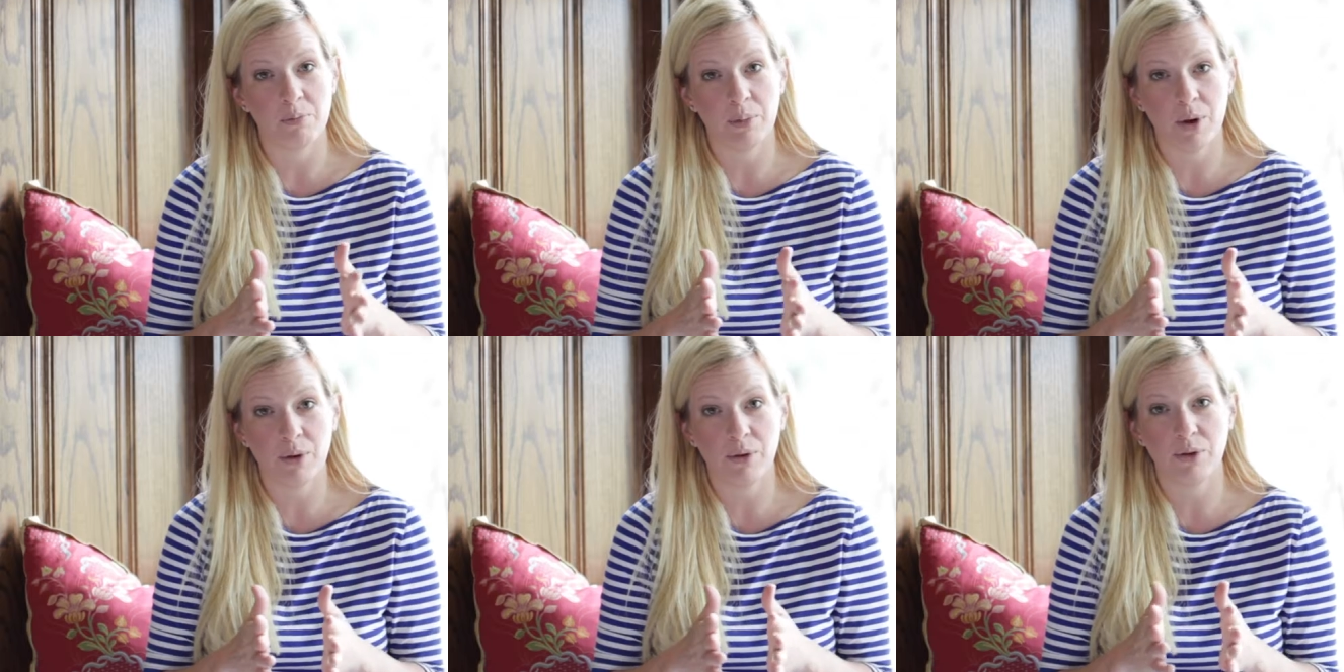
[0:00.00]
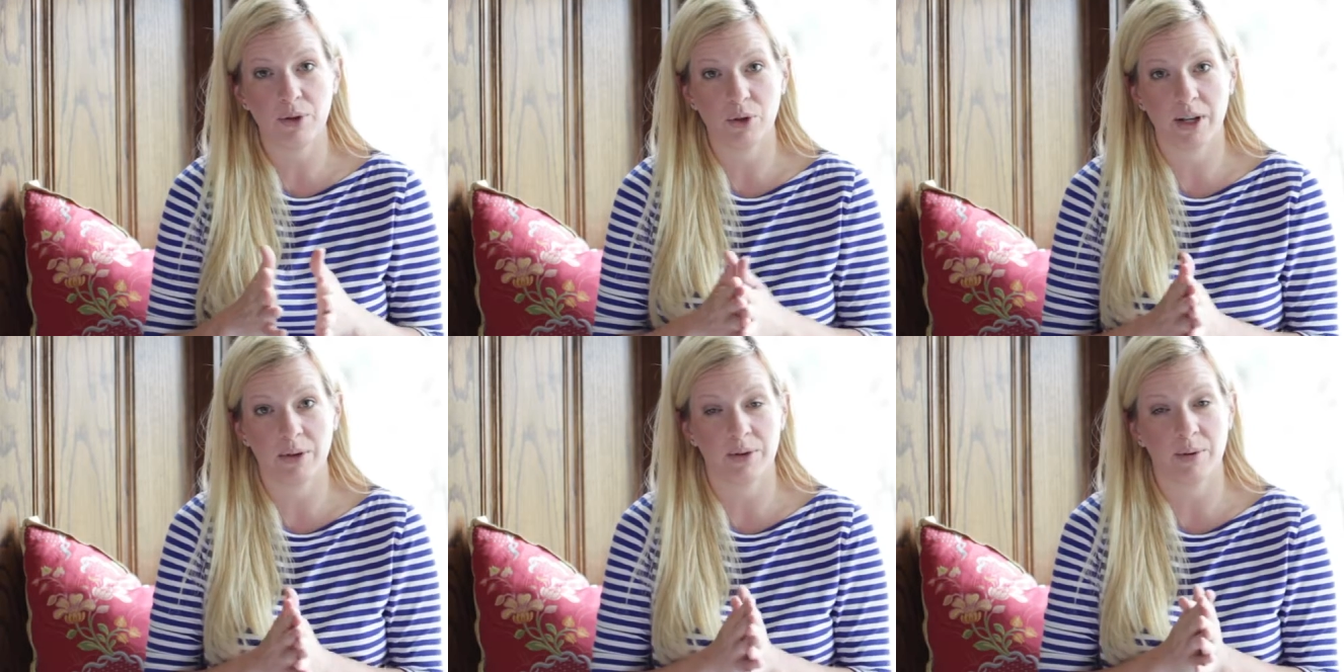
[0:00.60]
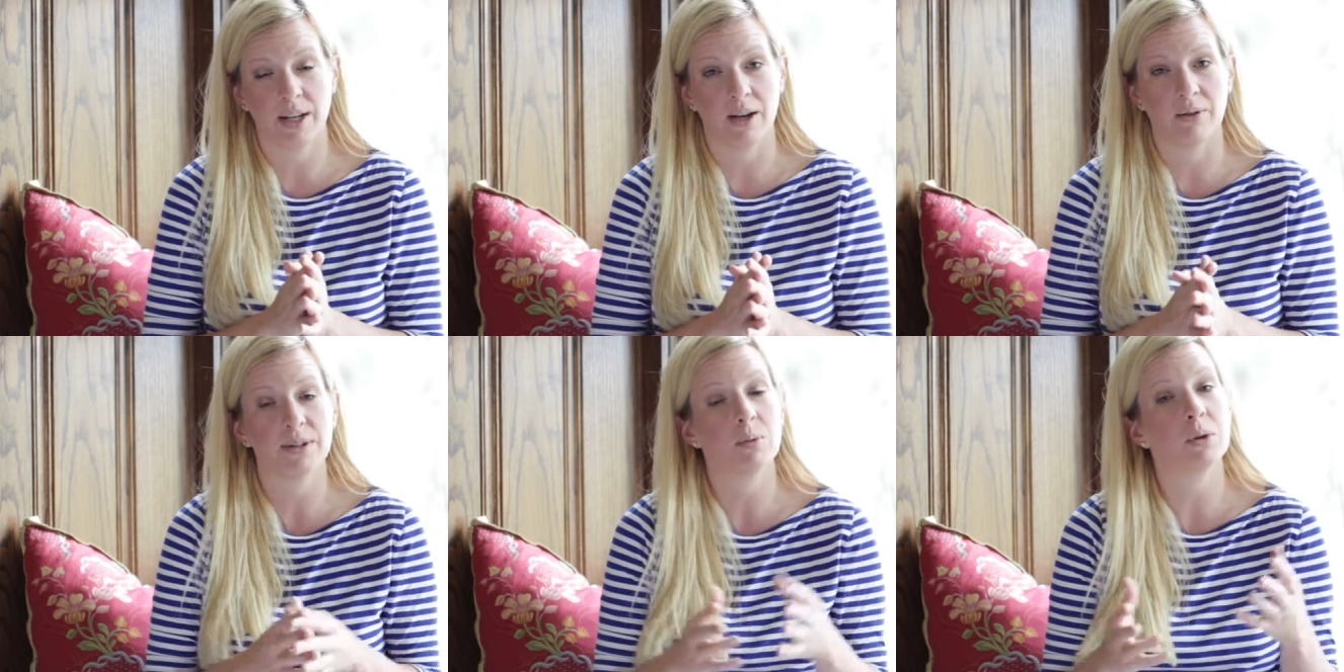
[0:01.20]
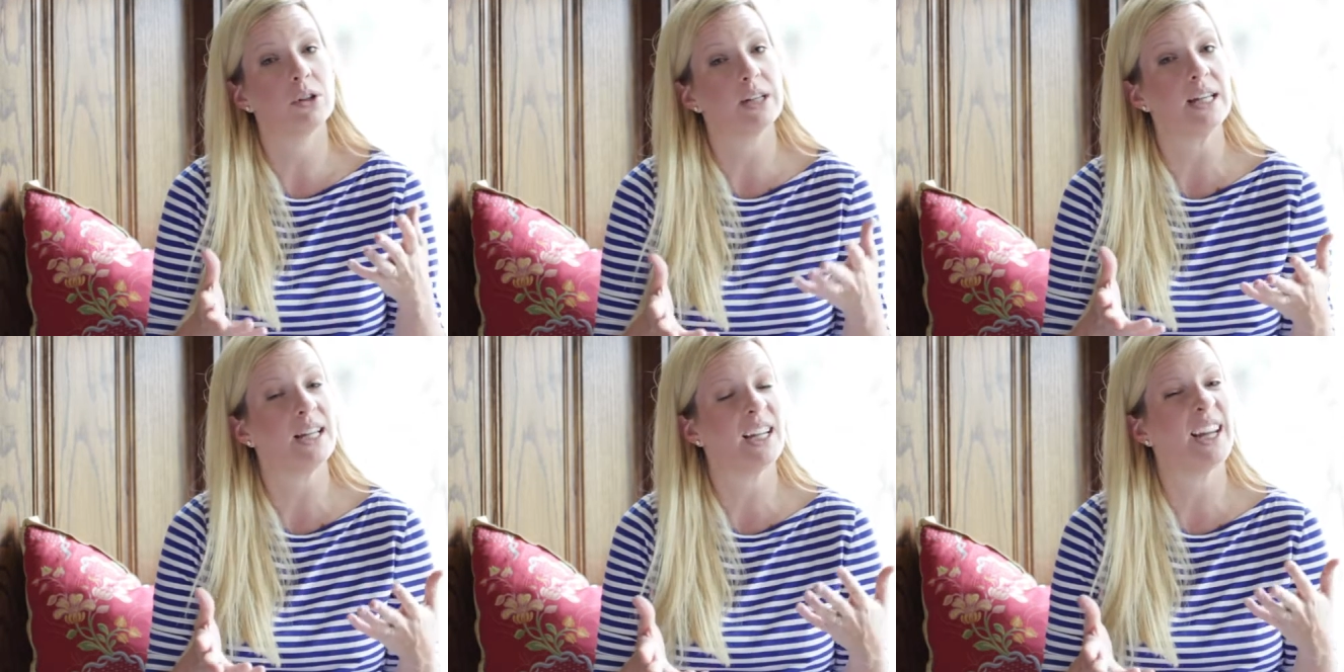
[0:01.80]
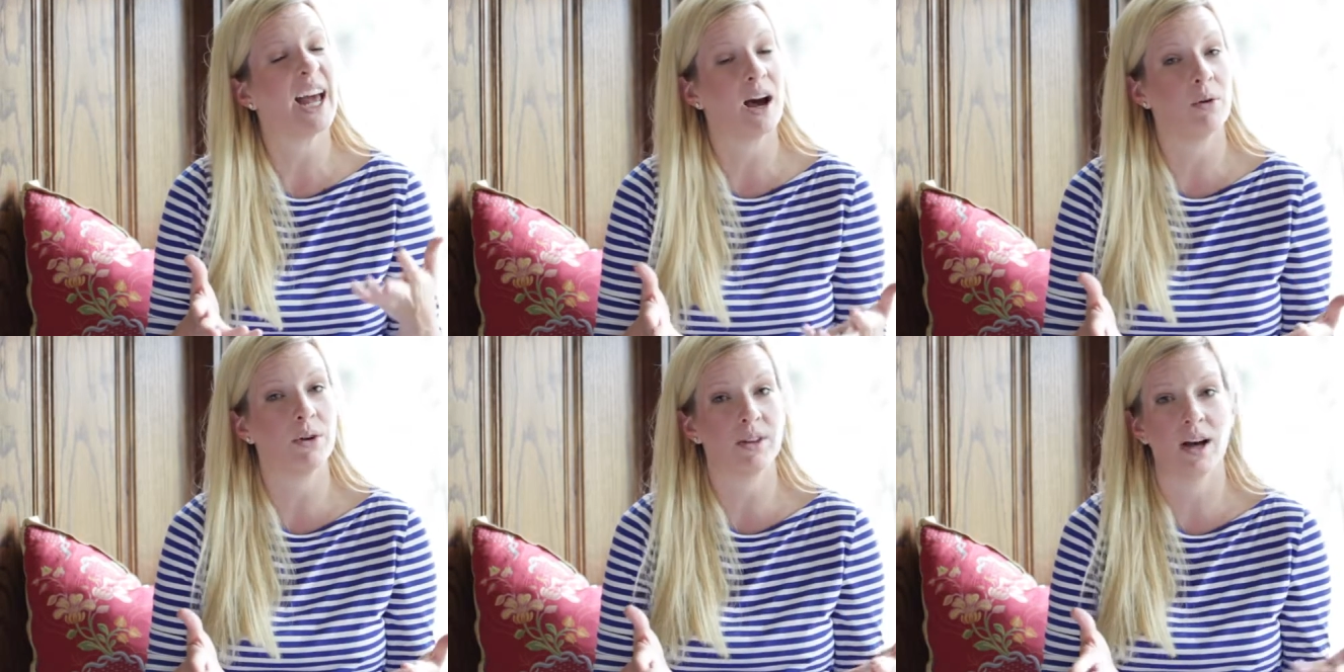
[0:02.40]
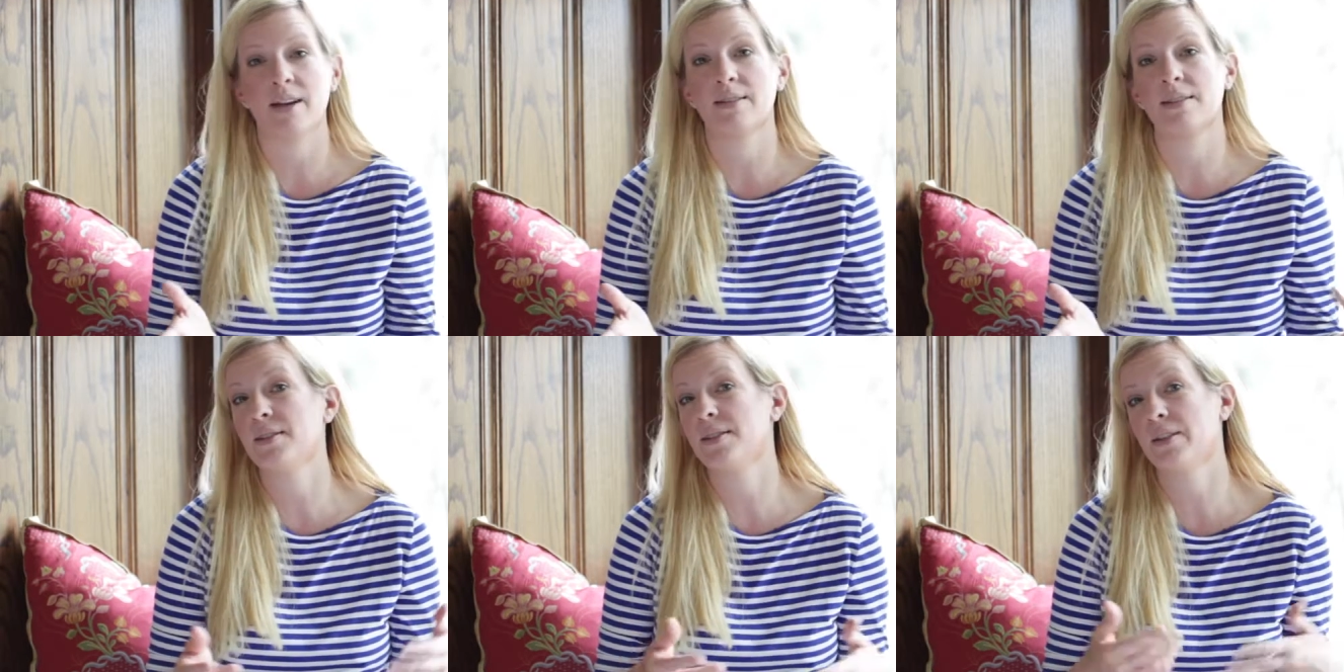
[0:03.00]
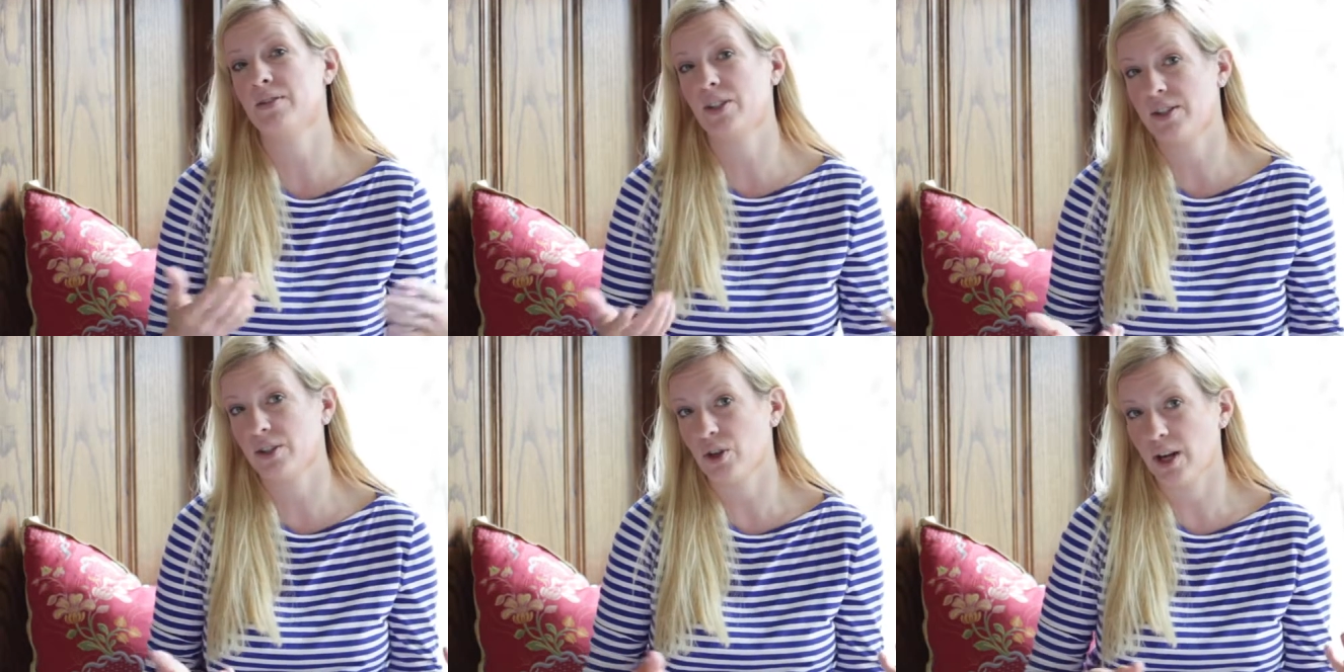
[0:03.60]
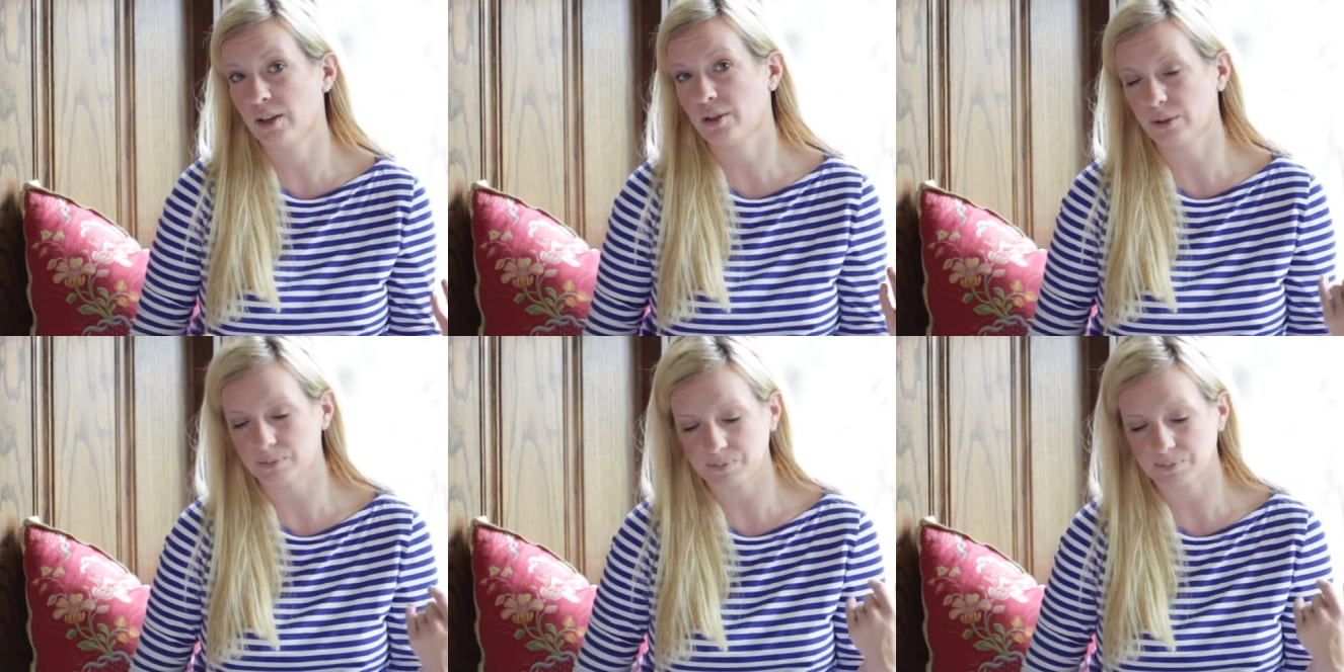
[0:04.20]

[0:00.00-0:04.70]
both triangles right now. So we're looking at an hourglass instead of just a triangle.